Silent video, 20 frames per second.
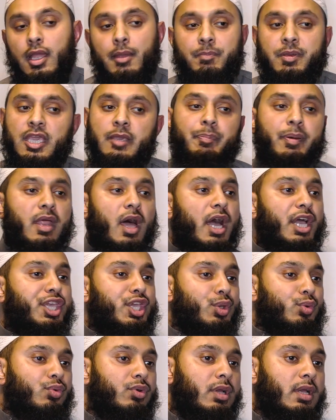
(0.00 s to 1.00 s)
People
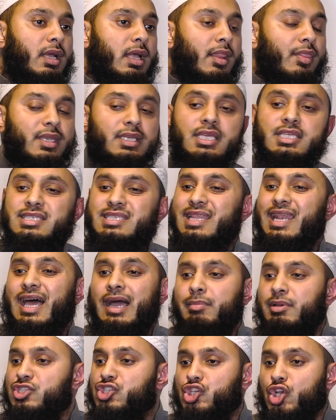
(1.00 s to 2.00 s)
argue that
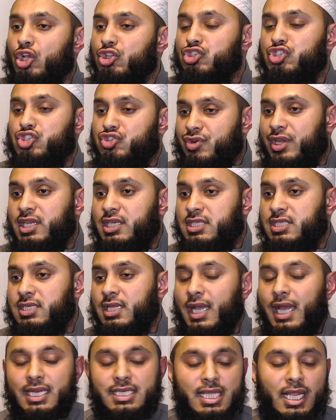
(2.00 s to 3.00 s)
Islam is
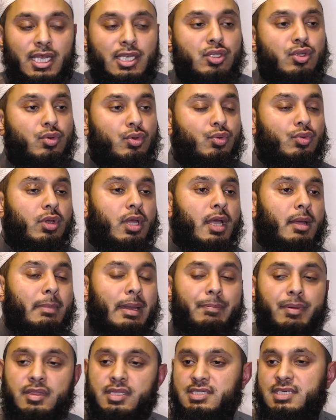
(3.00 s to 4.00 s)
constraint. I tell you, my
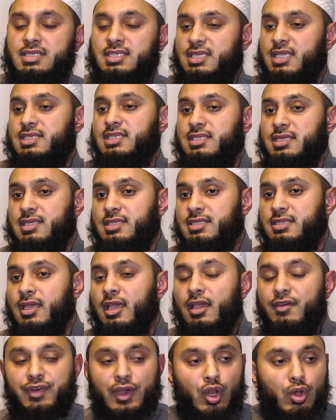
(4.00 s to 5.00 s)
brothers and sisters,
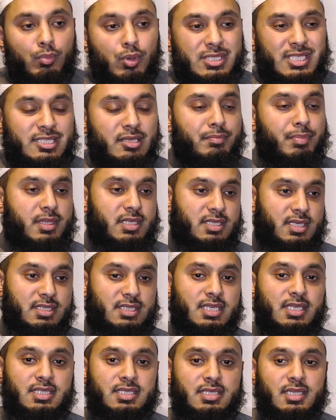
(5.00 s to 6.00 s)
fellow Muslim brothers and
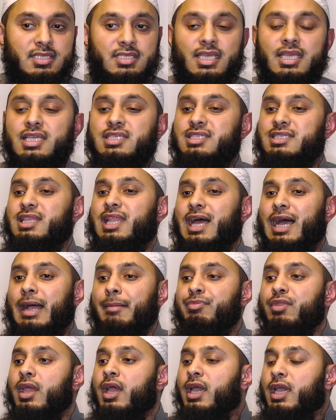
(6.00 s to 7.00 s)
sisters,
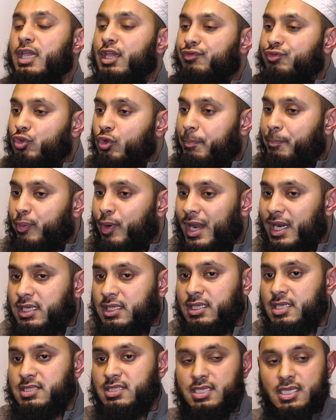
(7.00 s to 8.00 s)
Islam, if you
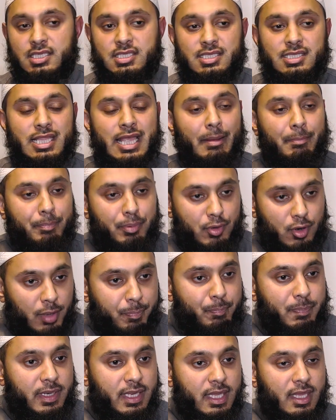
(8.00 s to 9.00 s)
practice Islam
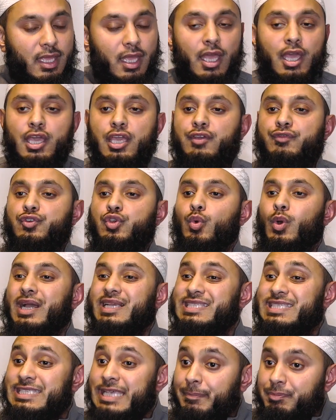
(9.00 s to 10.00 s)
properly, if you
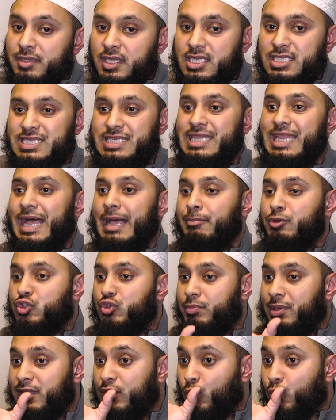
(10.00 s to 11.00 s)
accept Islam to
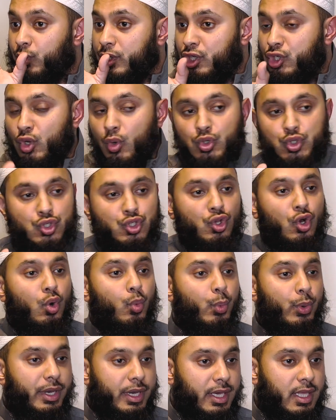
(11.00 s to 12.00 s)
be the window to
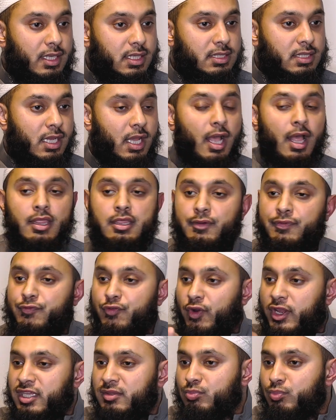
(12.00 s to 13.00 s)
your world, the
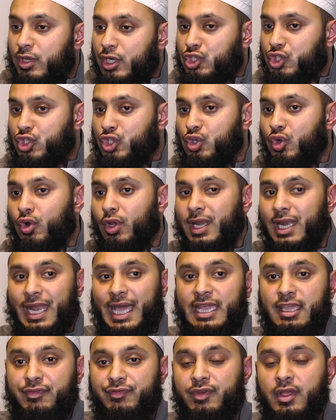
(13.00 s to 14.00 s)
framework to your
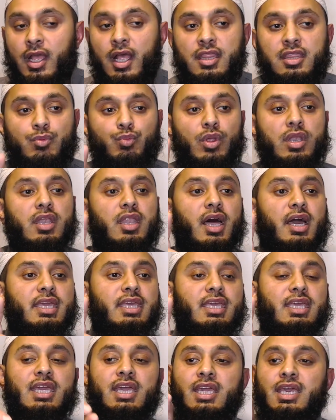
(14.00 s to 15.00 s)
life, then
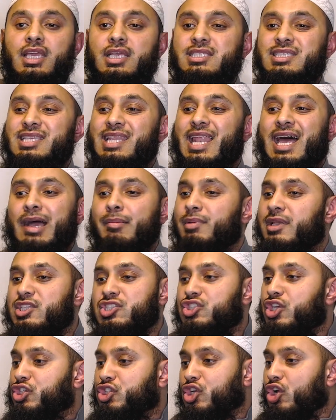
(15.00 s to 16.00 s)
wallahi, Islam is
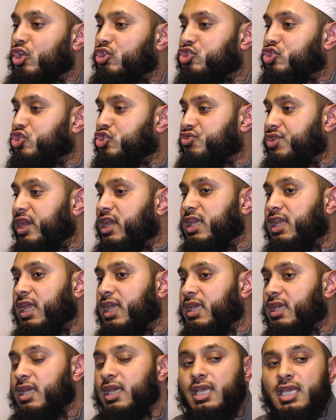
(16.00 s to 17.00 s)
not constraining.